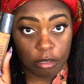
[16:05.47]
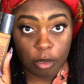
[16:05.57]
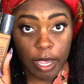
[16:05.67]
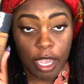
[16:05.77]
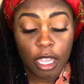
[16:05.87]

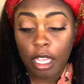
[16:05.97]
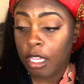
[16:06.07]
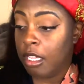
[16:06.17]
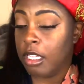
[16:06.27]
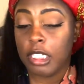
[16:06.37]
okay?
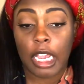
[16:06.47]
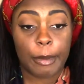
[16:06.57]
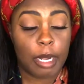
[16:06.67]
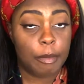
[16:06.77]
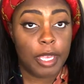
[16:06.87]
Talk
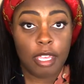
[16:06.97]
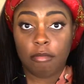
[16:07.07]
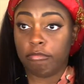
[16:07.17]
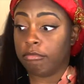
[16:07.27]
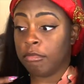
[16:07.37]
about a beat.